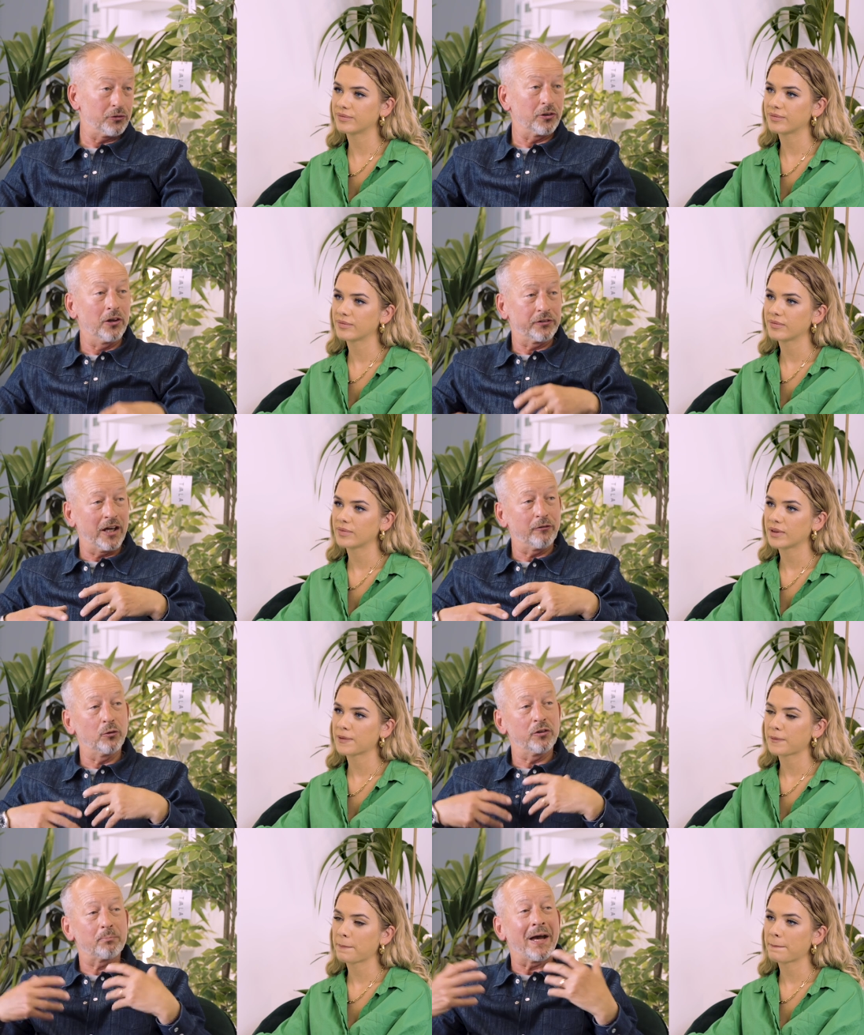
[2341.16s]
Speaker 1: start to have all
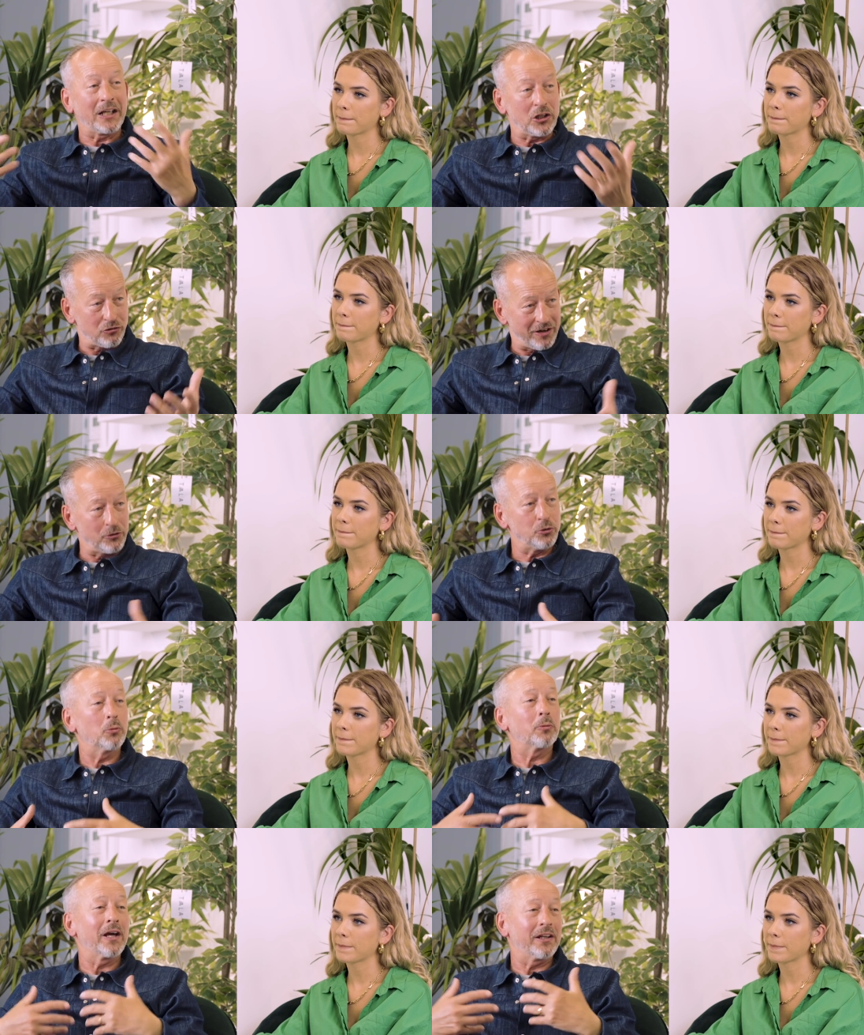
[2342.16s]
this baggage around your
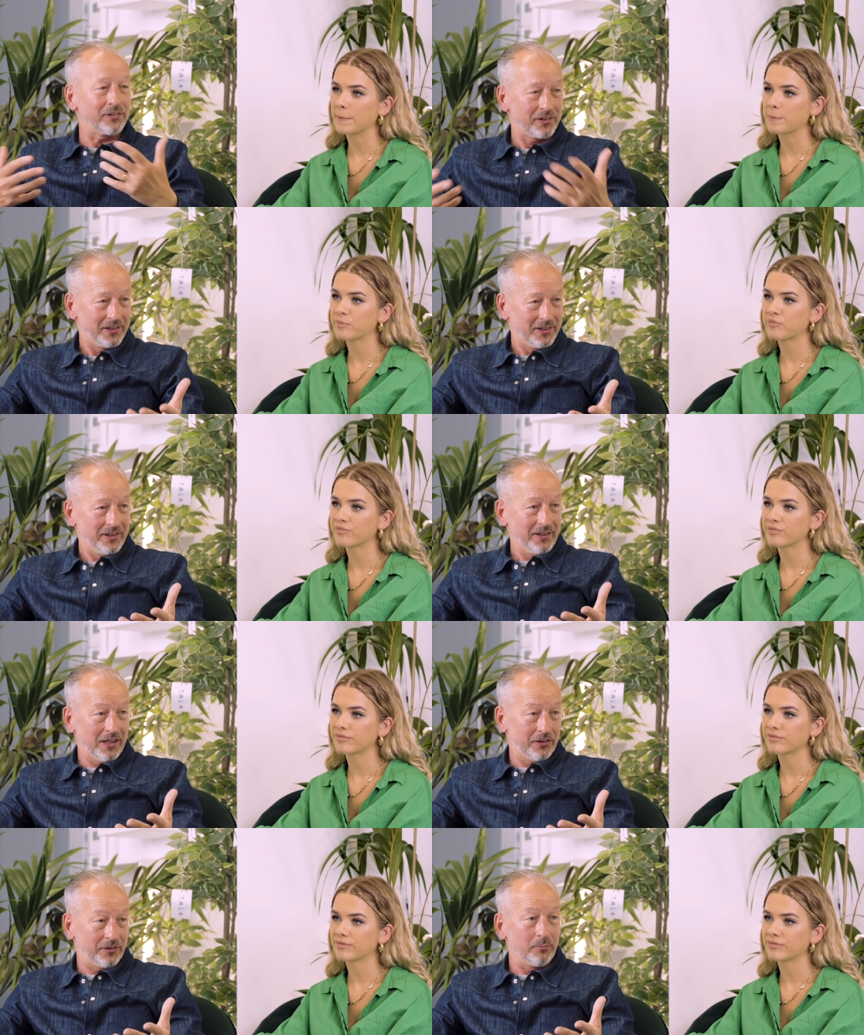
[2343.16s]
brand
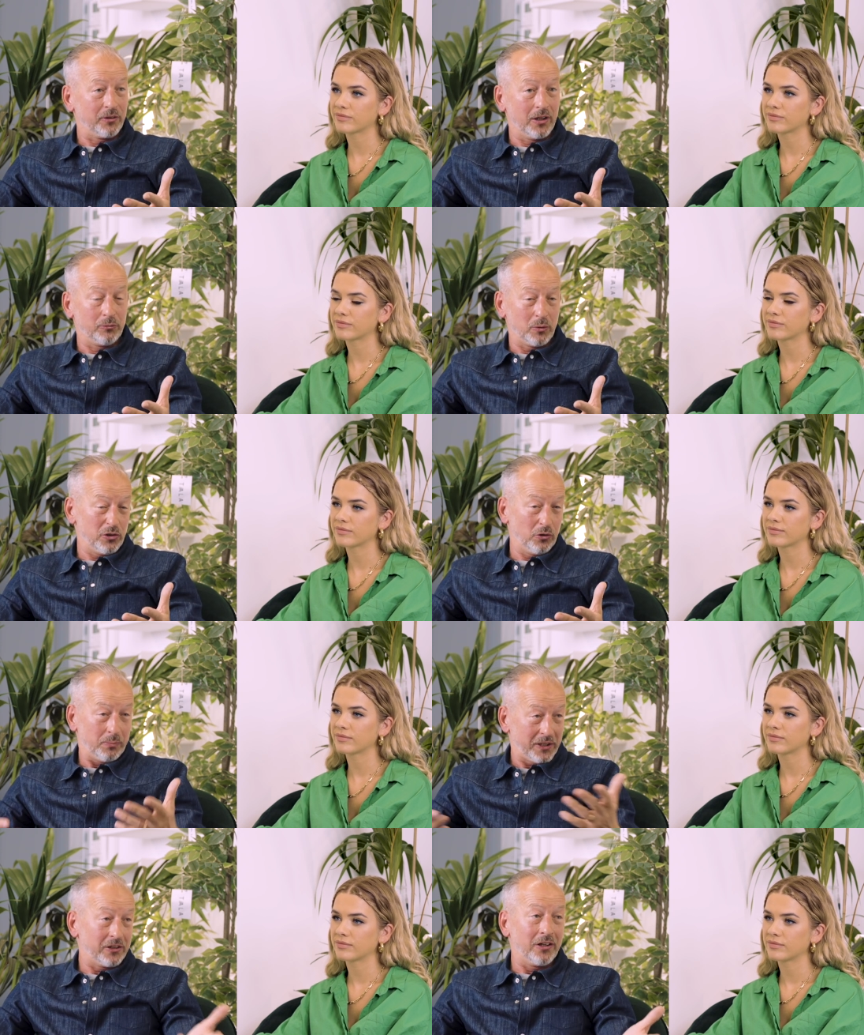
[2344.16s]
and sometimes when you're the
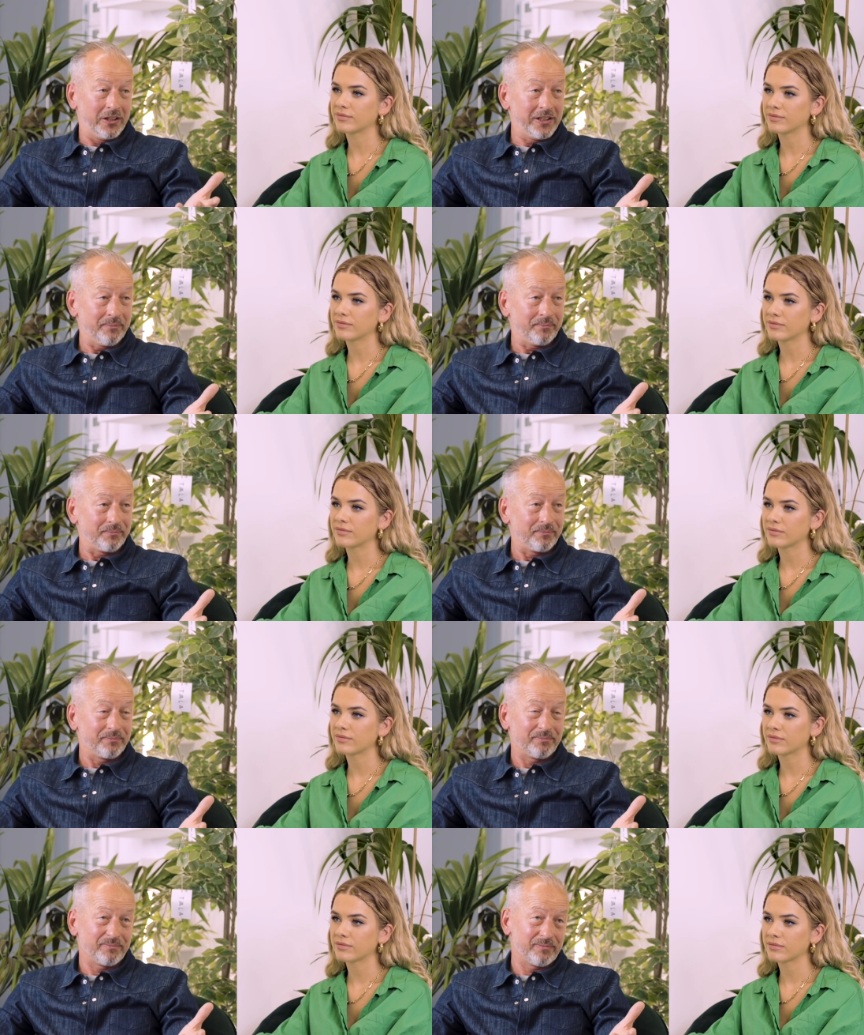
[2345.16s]
big guy
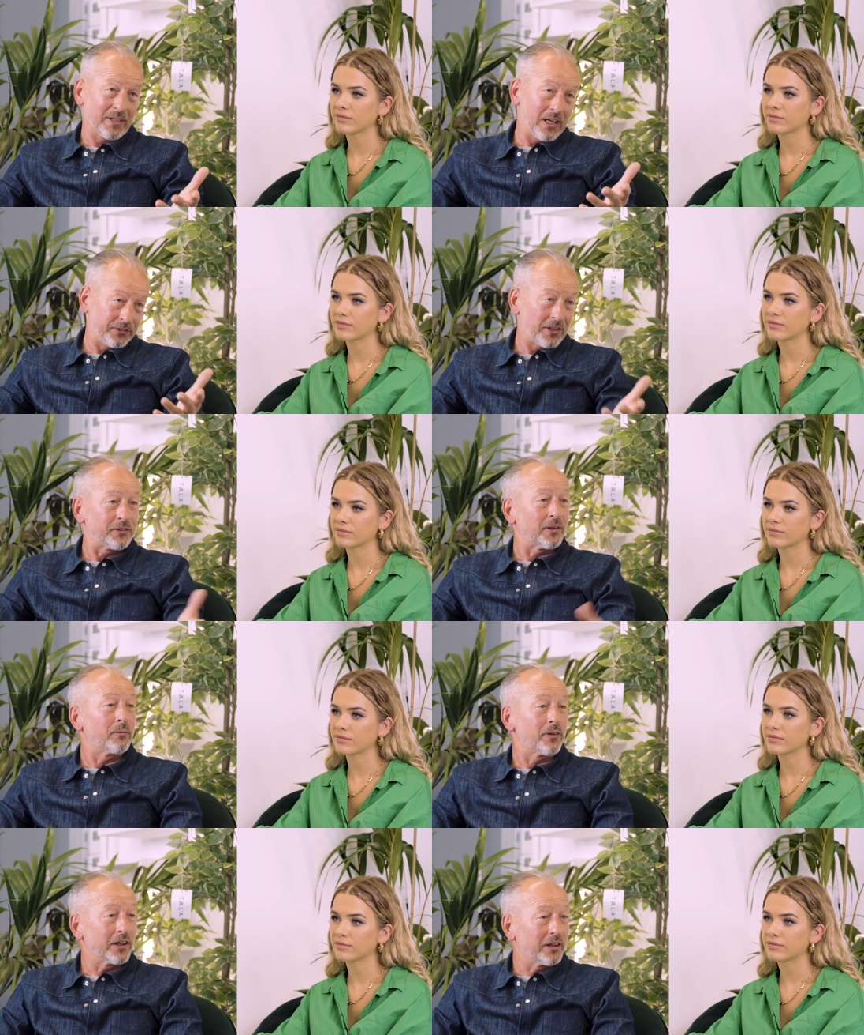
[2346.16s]
that says
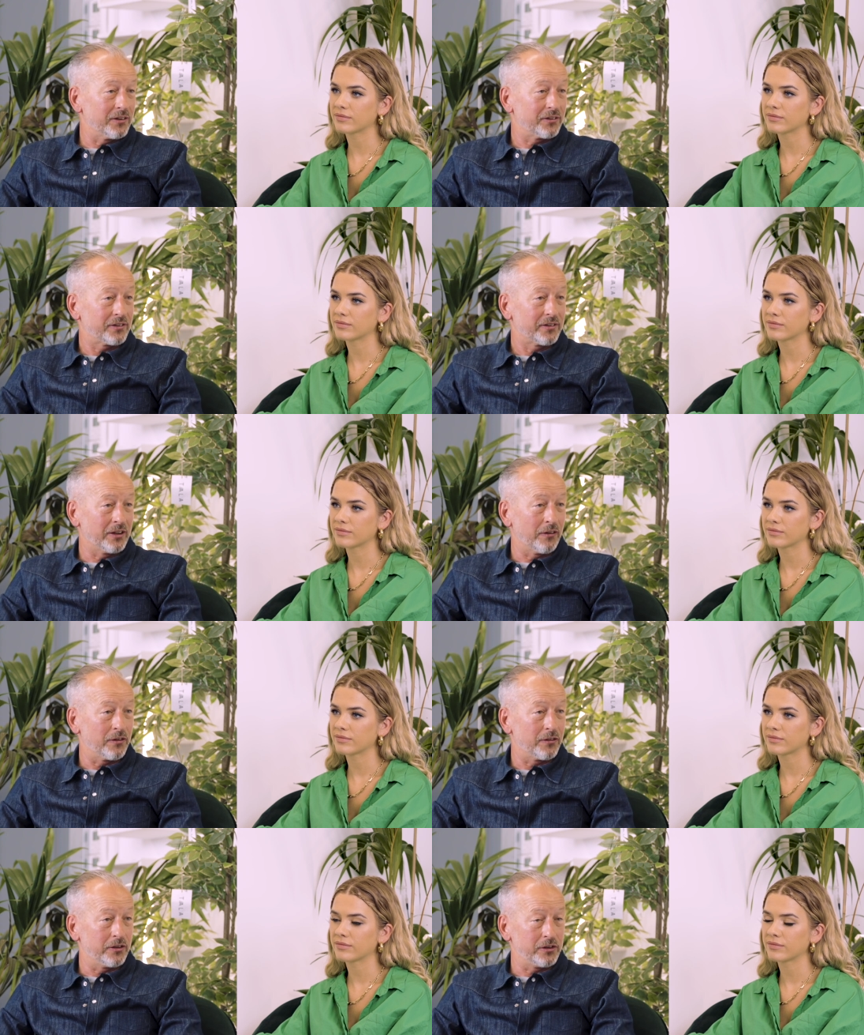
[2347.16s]
something and you know
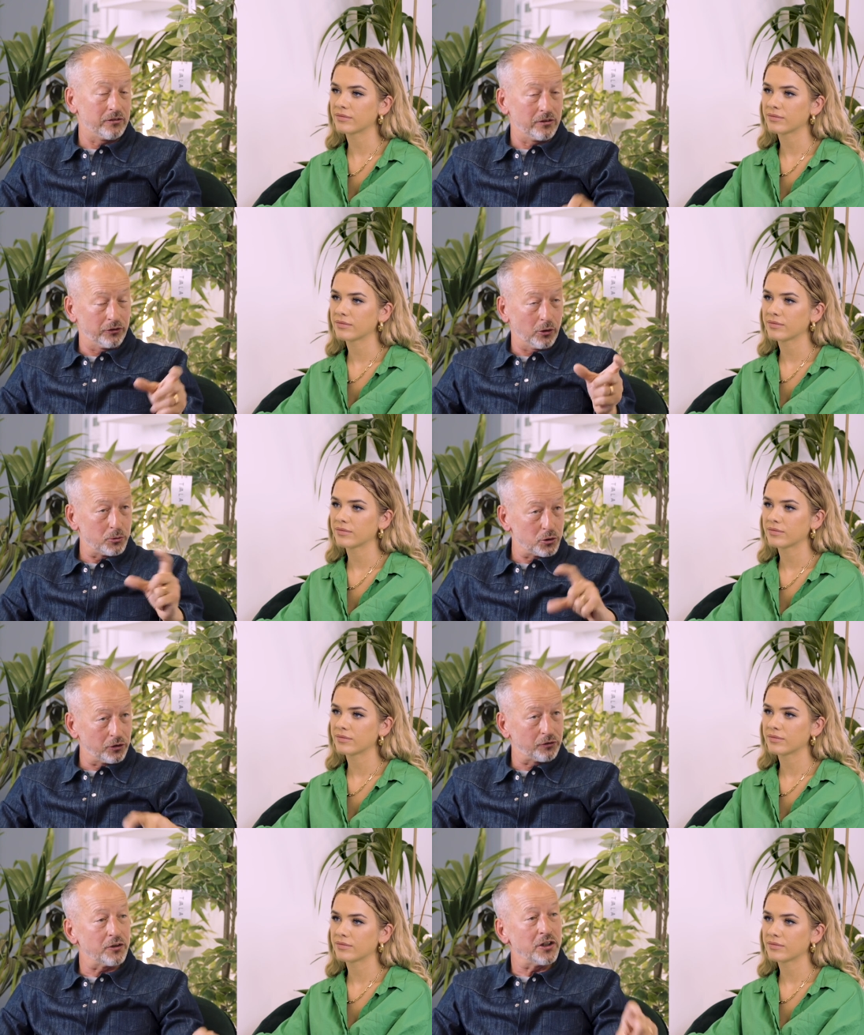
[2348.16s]
the, the, there's
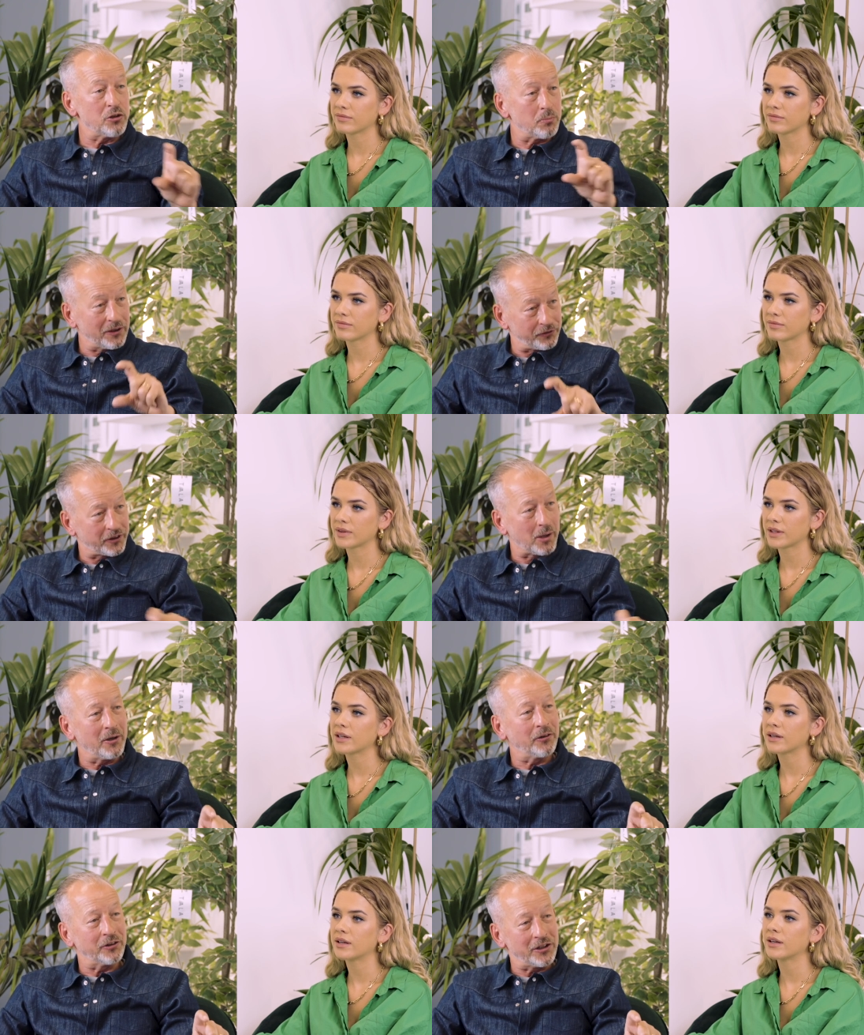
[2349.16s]
opportunities for niche brands to come in
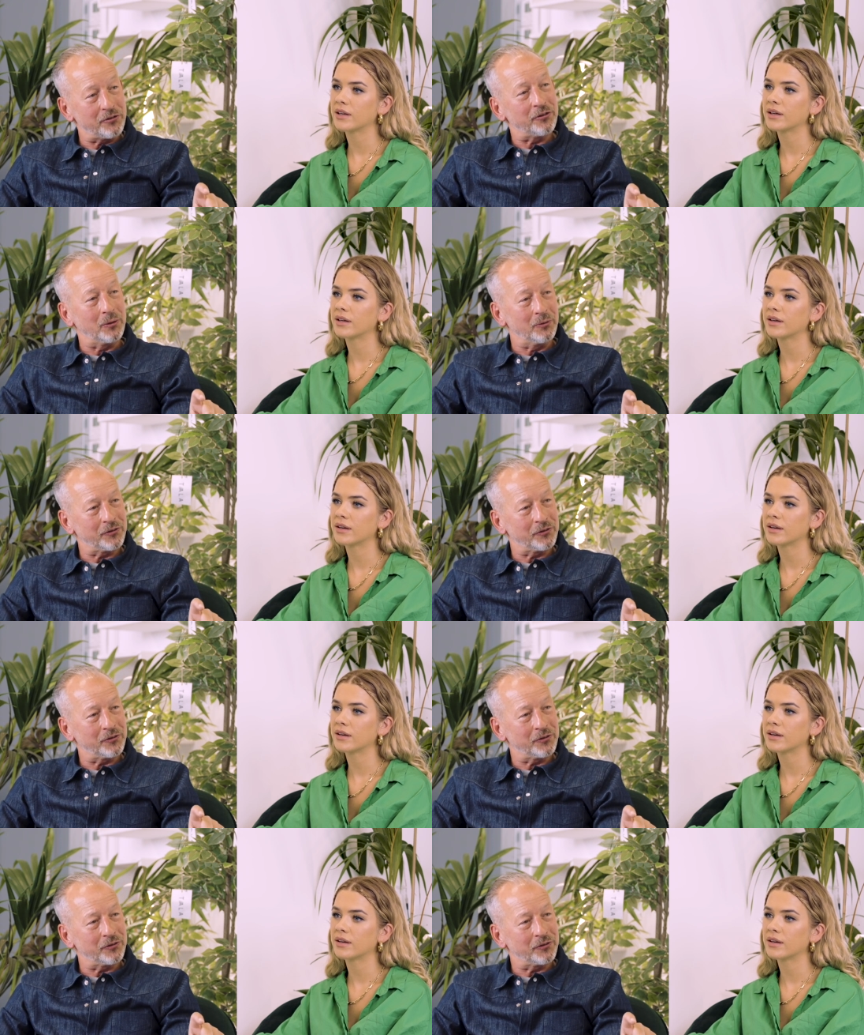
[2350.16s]
underneath you and